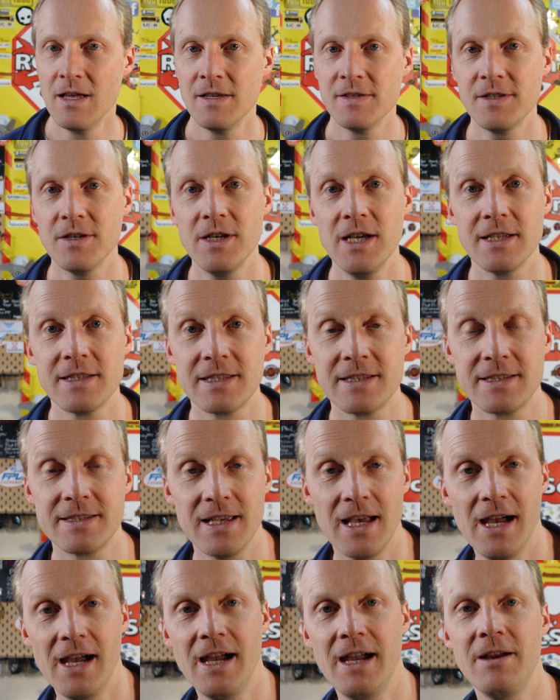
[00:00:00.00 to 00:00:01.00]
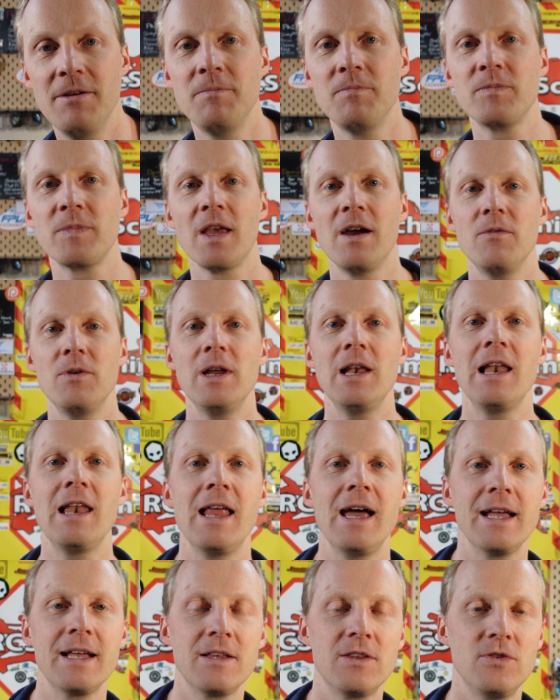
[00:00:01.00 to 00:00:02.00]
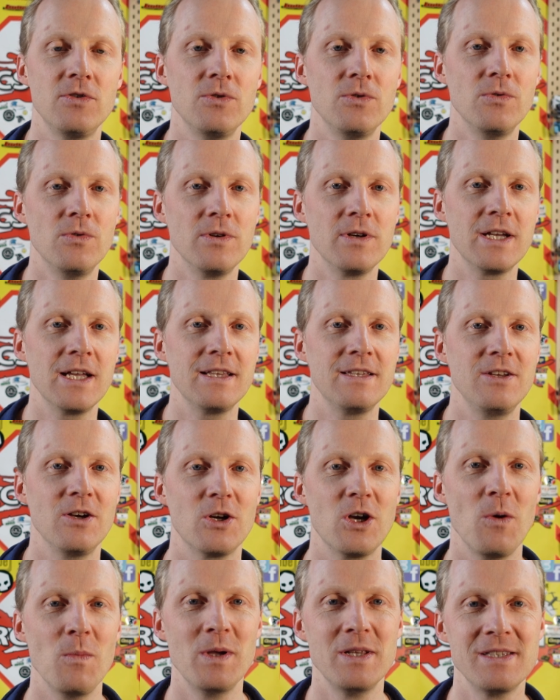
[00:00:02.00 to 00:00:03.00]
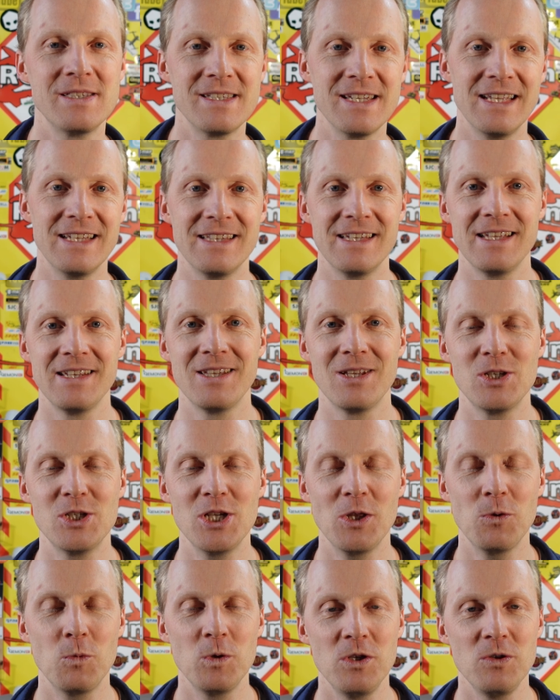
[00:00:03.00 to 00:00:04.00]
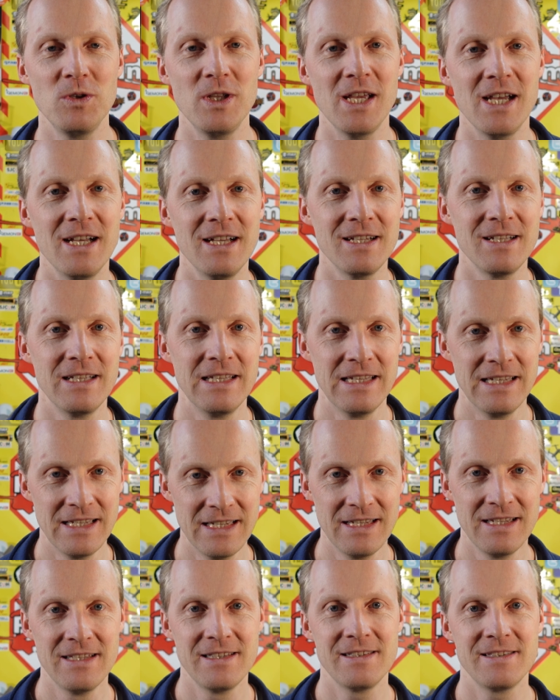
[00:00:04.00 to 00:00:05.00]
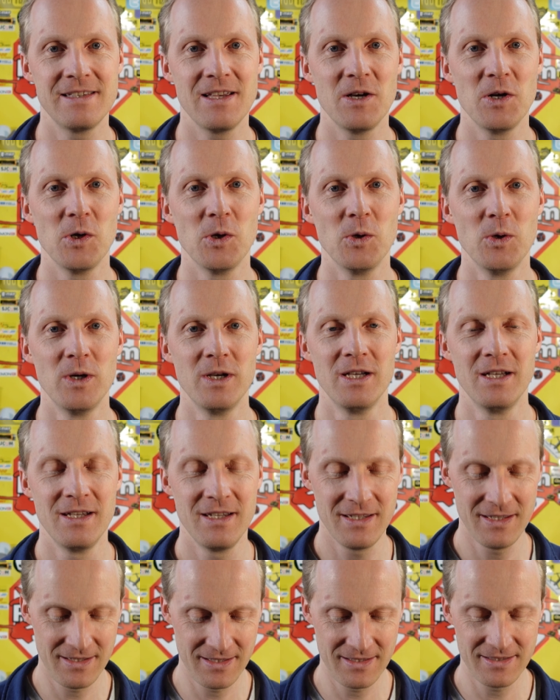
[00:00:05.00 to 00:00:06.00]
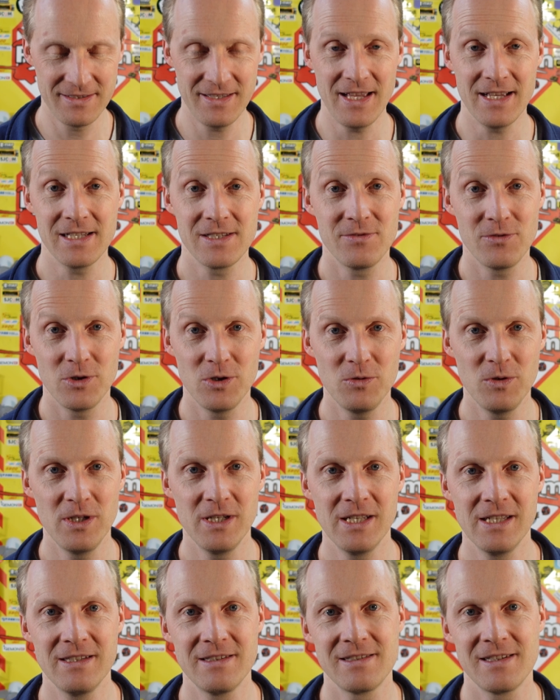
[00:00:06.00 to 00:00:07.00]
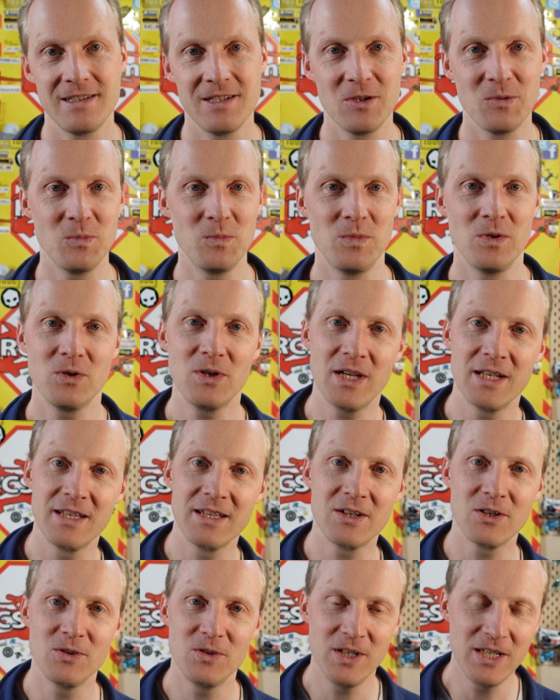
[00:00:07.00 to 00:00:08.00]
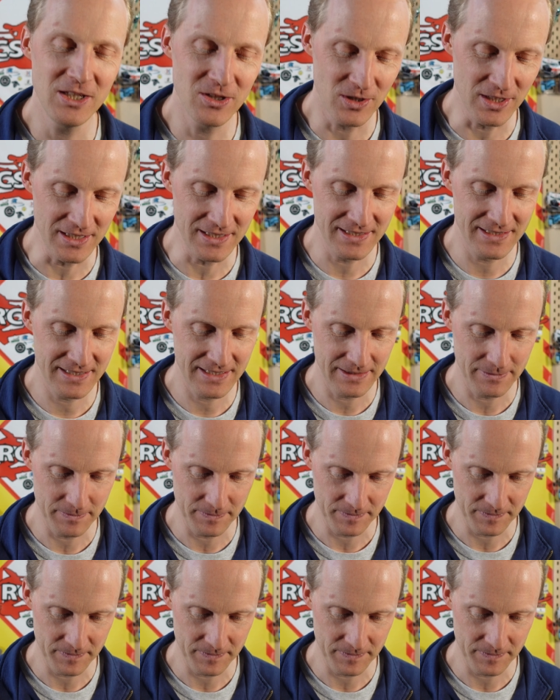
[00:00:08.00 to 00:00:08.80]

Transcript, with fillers: So yes, I really like to get your comments and chat with you there. So thanks for doing this and hope you can continue this.